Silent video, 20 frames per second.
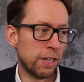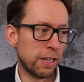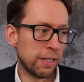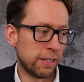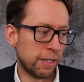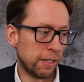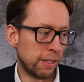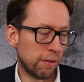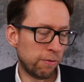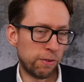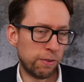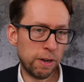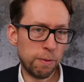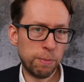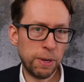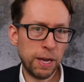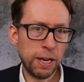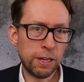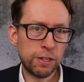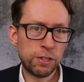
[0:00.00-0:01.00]
just a different
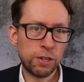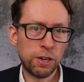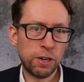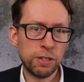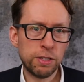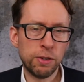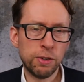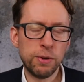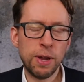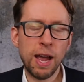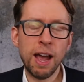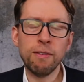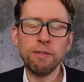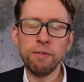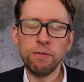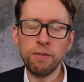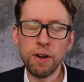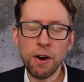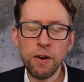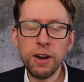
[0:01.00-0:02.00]
picture. So you have a
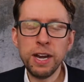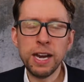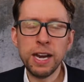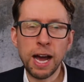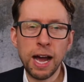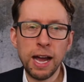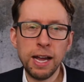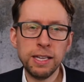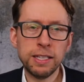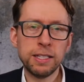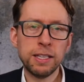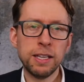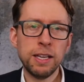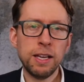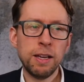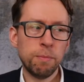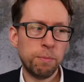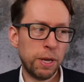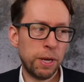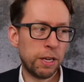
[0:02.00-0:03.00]
very nice
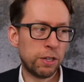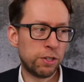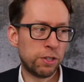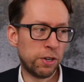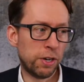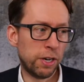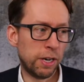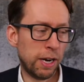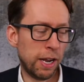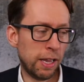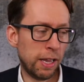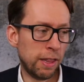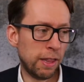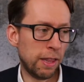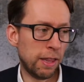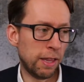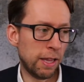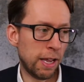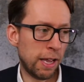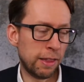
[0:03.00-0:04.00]
picture
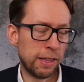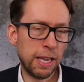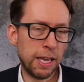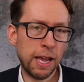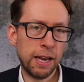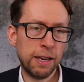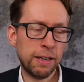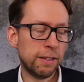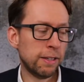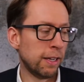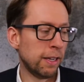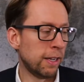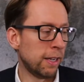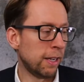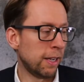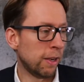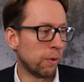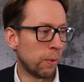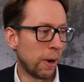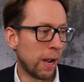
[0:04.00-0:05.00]
in, at the end
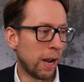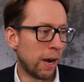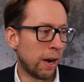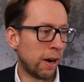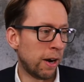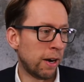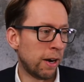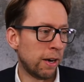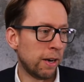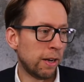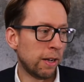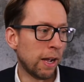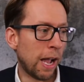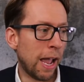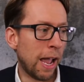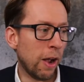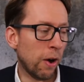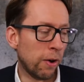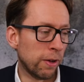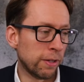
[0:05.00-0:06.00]
where
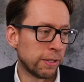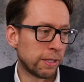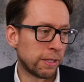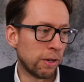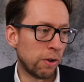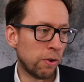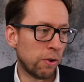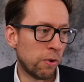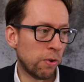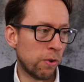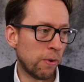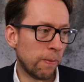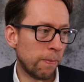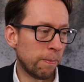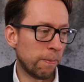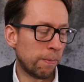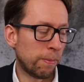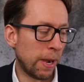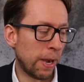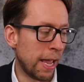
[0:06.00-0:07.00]
I also
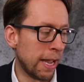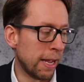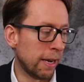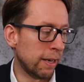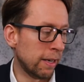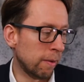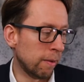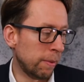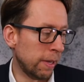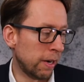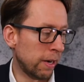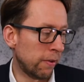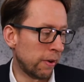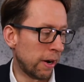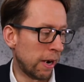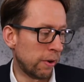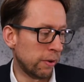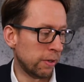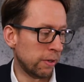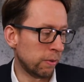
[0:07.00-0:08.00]
play a little bit
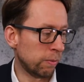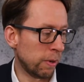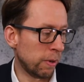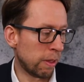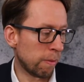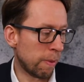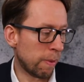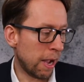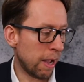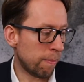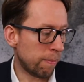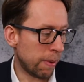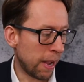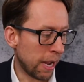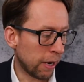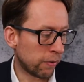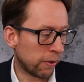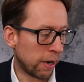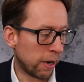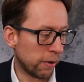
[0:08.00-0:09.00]
around with my
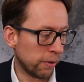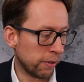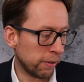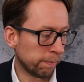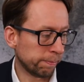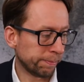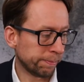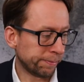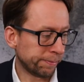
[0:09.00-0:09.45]
background.